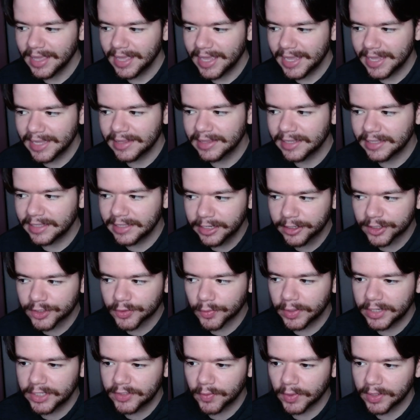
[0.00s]
In the year
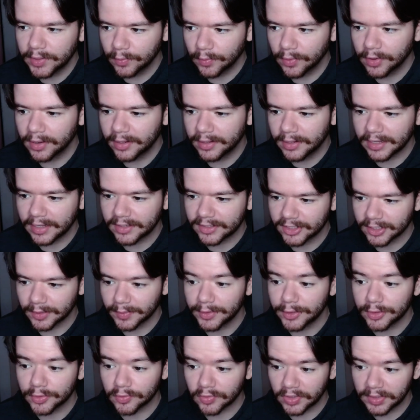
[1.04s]
2021, as someone
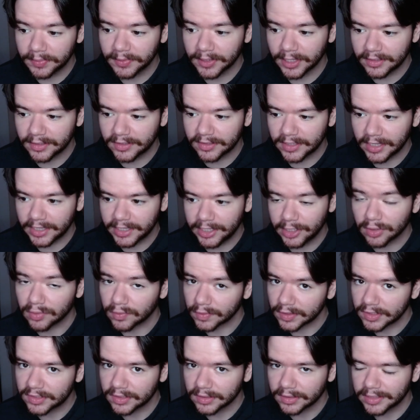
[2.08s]
who's replayed Snake Eater
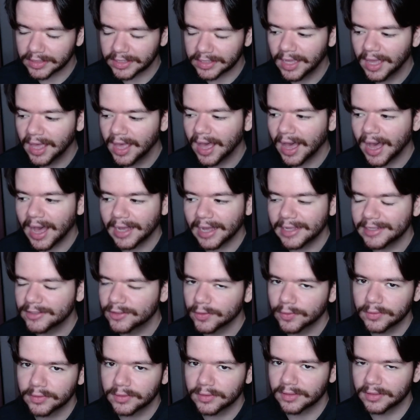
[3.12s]
recently, I
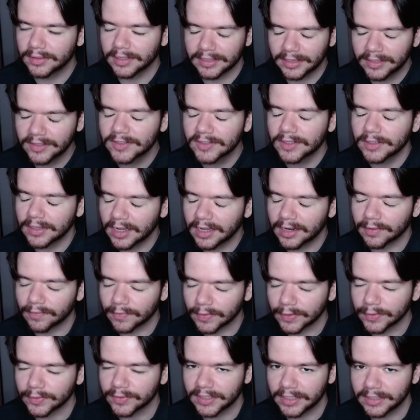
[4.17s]
don't, like, there's a lot of
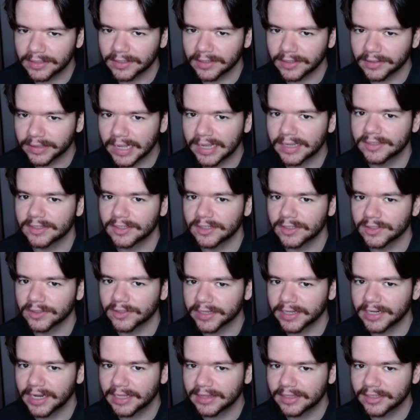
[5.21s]
rose tinted glasses
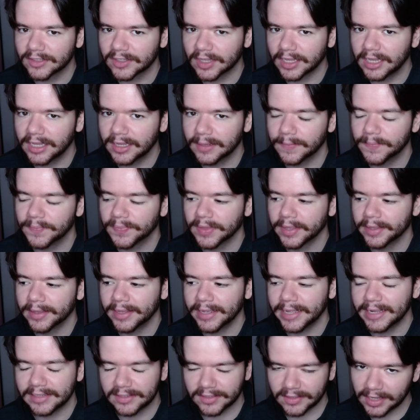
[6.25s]
looking at this game.
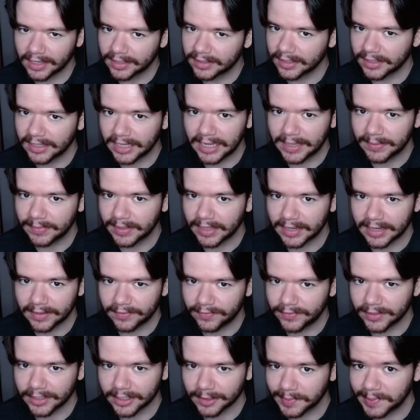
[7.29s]
It's not the game that I
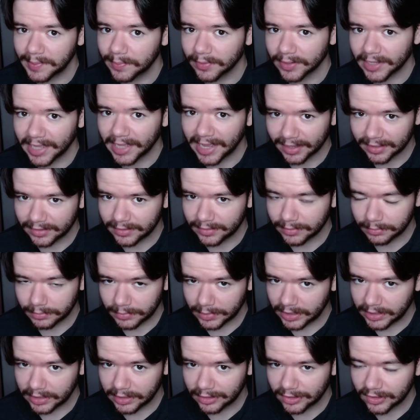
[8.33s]
feel like people act
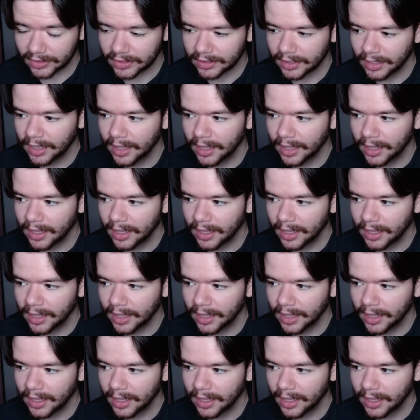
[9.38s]
it is.